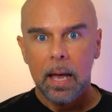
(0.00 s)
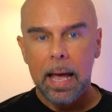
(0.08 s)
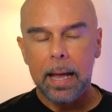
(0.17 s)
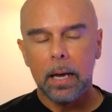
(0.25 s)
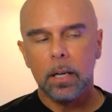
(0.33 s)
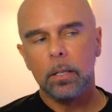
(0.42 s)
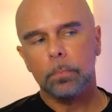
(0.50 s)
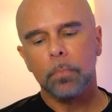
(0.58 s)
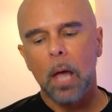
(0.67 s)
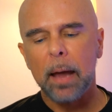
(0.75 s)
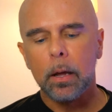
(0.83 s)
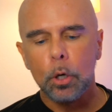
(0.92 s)
And,
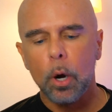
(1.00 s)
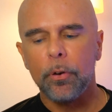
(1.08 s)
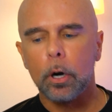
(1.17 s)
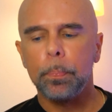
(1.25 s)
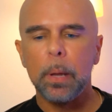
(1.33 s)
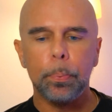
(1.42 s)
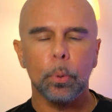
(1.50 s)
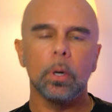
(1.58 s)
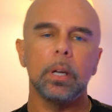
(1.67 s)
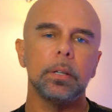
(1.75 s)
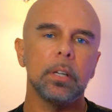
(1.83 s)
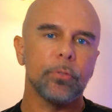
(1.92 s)
I've heard people
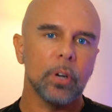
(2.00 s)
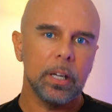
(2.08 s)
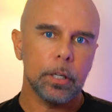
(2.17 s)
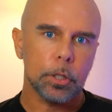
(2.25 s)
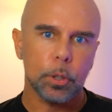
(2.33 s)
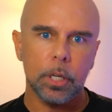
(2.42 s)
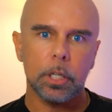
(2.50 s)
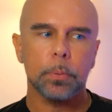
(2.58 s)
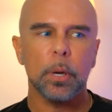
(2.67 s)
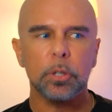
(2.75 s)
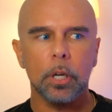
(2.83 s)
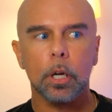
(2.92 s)
in different industries,
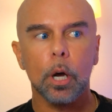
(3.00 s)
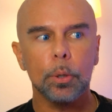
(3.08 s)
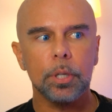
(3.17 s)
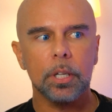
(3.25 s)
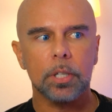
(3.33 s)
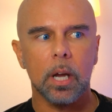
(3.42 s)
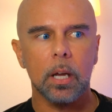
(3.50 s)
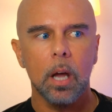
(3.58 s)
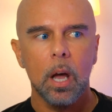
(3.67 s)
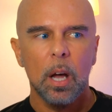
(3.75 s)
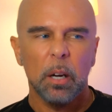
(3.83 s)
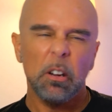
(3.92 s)
especially in coaching, say,
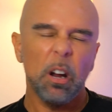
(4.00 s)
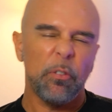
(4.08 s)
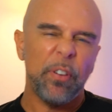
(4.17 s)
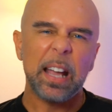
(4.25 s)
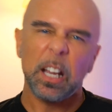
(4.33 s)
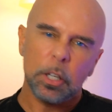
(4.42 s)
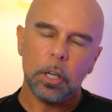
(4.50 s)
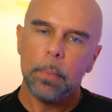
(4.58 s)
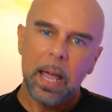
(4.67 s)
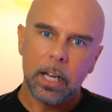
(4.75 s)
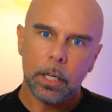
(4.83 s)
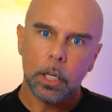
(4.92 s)
fake it till you
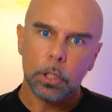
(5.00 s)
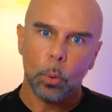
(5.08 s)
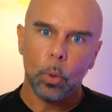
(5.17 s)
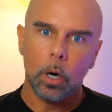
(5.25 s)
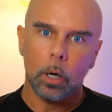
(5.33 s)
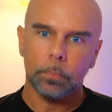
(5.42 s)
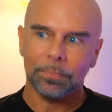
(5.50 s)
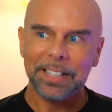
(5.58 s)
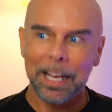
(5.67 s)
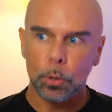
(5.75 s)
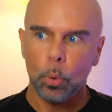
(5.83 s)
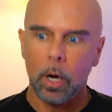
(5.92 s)
make it doesn't work.
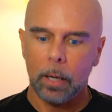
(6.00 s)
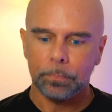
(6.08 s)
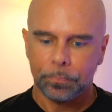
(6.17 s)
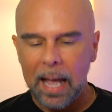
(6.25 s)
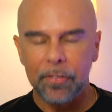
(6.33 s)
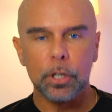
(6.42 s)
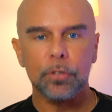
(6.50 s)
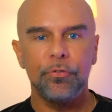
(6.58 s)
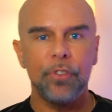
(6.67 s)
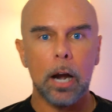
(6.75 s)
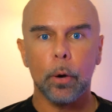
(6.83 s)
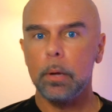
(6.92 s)
Guess what? At this
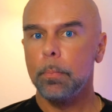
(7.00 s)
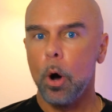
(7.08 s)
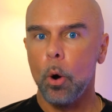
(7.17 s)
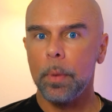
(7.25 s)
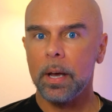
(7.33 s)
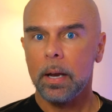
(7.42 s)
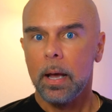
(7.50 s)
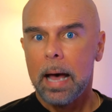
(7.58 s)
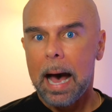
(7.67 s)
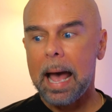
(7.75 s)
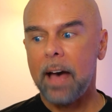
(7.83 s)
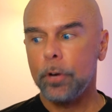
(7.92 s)
very moment,
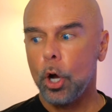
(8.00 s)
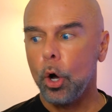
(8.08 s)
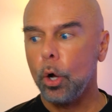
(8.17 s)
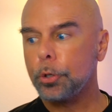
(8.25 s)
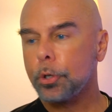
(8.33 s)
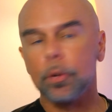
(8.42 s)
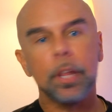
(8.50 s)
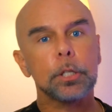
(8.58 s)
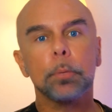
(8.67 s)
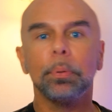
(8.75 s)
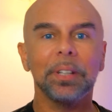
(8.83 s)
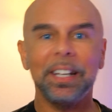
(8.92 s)
I have an ulcer
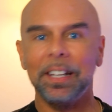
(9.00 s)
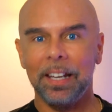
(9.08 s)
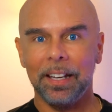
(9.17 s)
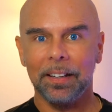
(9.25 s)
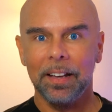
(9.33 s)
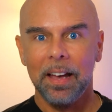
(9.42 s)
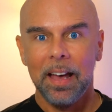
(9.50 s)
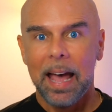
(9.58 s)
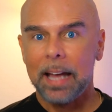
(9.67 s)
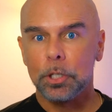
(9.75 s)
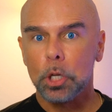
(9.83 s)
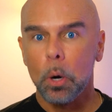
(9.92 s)
that's bleeding.
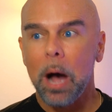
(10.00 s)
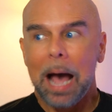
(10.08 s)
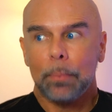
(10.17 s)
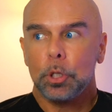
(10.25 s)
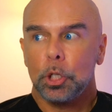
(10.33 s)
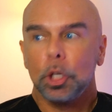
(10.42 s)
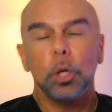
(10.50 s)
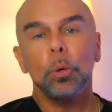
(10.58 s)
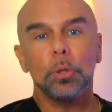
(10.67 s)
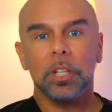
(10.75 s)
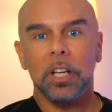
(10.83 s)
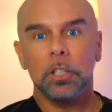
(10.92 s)
And so I'm
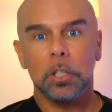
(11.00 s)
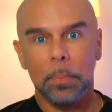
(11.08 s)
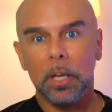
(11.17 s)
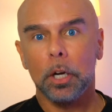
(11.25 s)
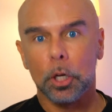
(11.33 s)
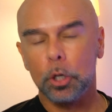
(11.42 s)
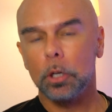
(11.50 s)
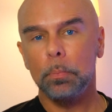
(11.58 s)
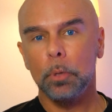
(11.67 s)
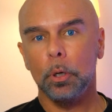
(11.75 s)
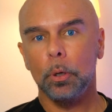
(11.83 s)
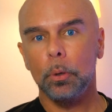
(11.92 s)
choosing to be in a good
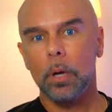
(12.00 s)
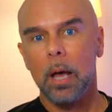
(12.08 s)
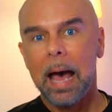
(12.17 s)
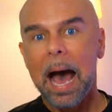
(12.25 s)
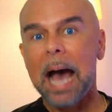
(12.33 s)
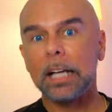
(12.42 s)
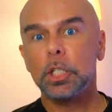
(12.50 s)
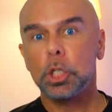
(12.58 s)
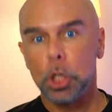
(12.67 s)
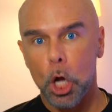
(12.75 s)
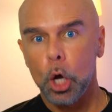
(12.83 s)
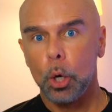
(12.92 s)
mood. I
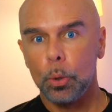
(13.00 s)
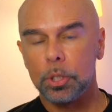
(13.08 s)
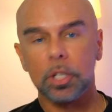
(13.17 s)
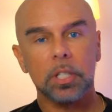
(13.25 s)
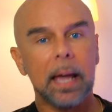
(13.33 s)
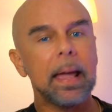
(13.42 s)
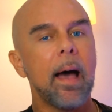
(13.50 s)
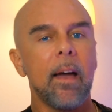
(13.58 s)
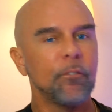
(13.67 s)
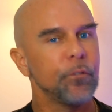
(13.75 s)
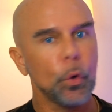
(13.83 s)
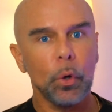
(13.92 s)
chose to say I
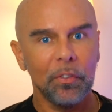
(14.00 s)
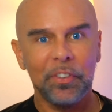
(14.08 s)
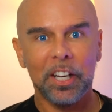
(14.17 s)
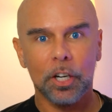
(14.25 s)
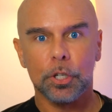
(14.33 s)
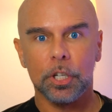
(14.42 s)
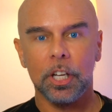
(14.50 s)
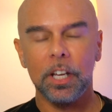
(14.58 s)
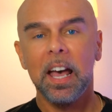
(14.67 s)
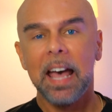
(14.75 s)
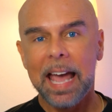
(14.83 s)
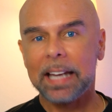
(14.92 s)
am full of
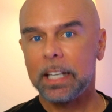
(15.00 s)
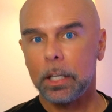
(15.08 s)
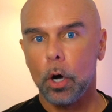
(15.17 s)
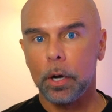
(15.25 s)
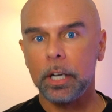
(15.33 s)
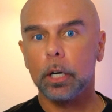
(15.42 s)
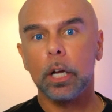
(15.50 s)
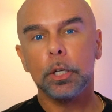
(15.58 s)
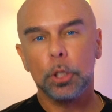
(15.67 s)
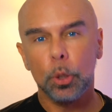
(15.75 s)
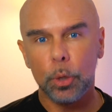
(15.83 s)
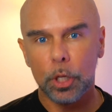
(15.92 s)
energy and get on here
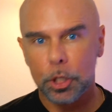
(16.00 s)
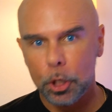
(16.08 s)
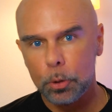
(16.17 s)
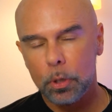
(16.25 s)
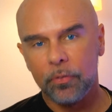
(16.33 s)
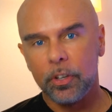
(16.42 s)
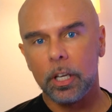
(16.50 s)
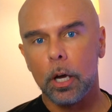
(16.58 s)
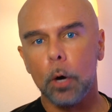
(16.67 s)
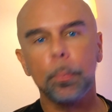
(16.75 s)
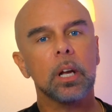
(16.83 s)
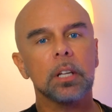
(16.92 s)
and do this YouTube
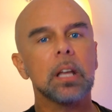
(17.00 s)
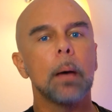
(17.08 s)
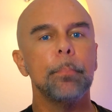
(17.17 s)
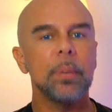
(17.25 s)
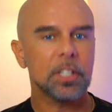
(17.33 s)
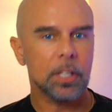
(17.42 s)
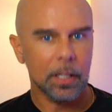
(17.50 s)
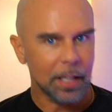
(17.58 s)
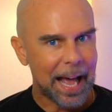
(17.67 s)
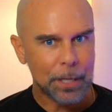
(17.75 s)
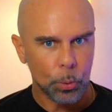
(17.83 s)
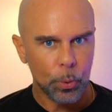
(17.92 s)
video because I missed it
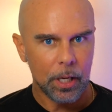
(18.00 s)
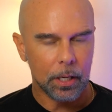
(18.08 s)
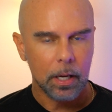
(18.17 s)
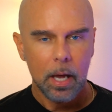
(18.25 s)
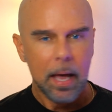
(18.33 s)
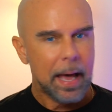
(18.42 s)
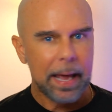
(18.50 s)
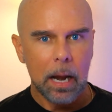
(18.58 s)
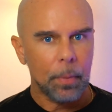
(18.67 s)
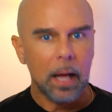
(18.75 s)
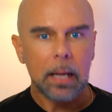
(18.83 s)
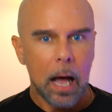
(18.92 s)
last week. And
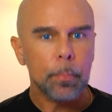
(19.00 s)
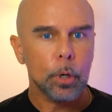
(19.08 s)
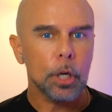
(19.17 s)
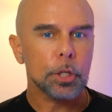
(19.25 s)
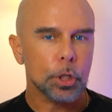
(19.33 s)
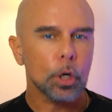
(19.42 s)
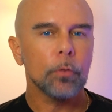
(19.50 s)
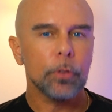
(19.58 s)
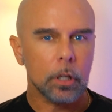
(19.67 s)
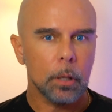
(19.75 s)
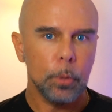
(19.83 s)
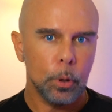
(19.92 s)
I'm like, I'm going to serve the
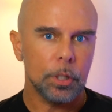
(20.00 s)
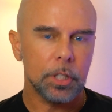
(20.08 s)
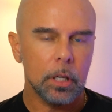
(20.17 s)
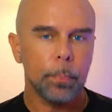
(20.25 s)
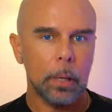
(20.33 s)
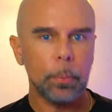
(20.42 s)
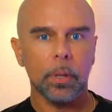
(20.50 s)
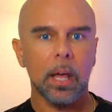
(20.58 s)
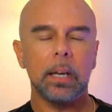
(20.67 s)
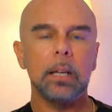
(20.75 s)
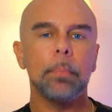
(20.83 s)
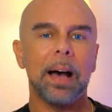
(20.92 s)
community of people
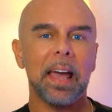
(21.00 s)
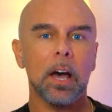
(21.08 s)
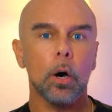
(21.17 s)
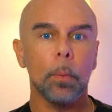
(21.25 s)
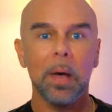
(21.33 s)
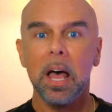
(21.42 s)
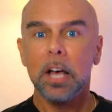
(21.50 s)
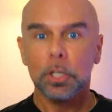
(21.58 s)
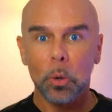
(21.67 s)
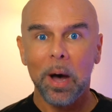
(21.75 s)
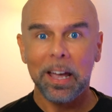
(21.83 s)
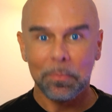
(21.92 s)
that need my help.
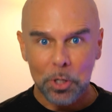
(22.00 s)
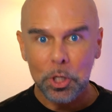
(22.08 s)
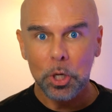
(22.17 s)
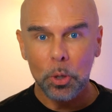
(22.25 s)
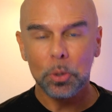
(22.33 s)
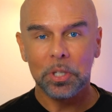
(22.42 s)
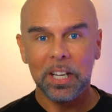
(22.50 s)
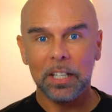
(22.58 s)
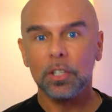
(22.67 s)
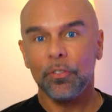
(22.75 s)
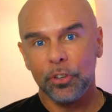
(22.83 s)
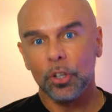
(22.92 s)
So I am choosing
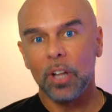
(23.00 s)
to feel